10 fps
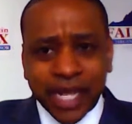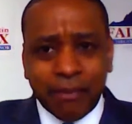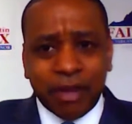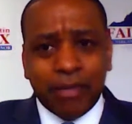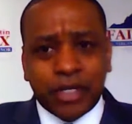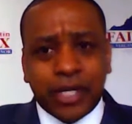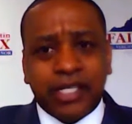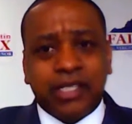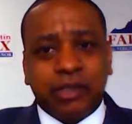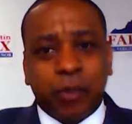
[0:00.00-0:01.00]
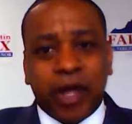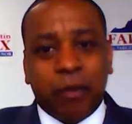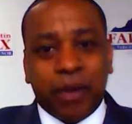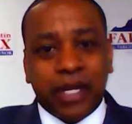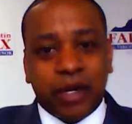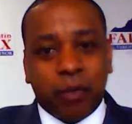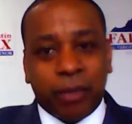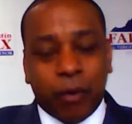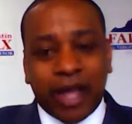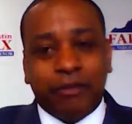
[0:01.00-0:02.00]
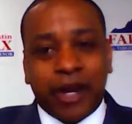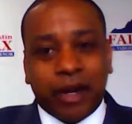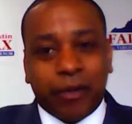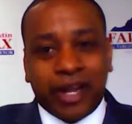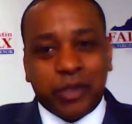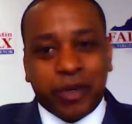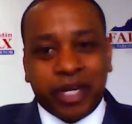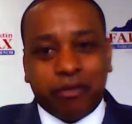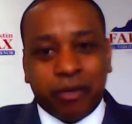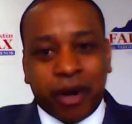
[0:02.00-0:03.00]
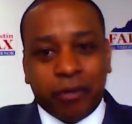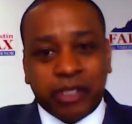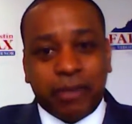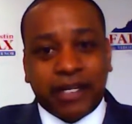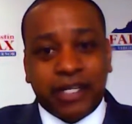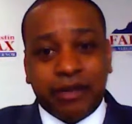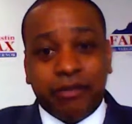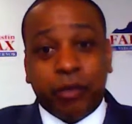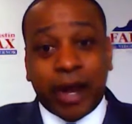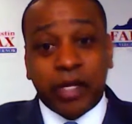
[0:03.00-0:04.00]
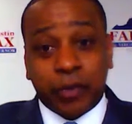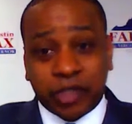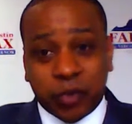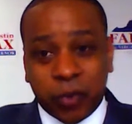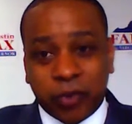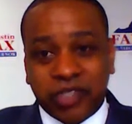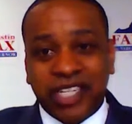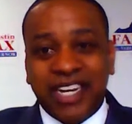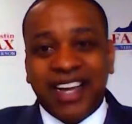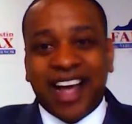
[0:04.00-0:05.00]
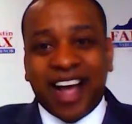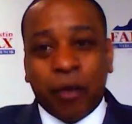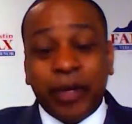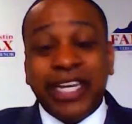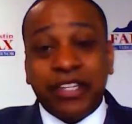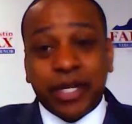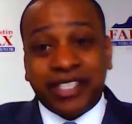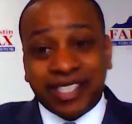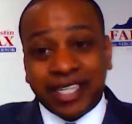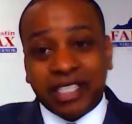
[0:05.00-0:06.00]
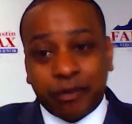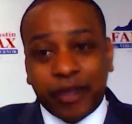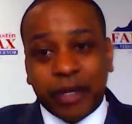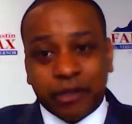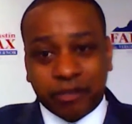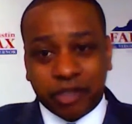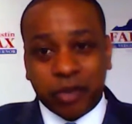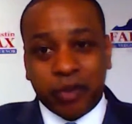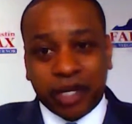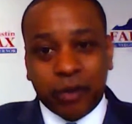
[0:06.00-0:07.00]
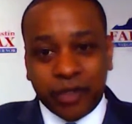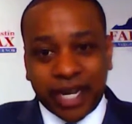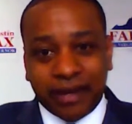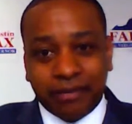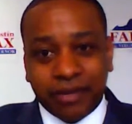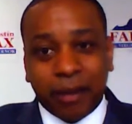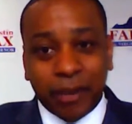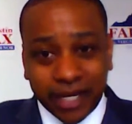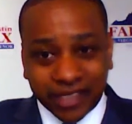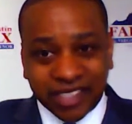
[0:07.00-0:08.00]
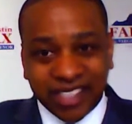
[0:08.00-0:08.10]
I may have mentioned this as well, but when my wife and I graduated from our respective graduate schools, we each had 6 figures of student loan debt apiece.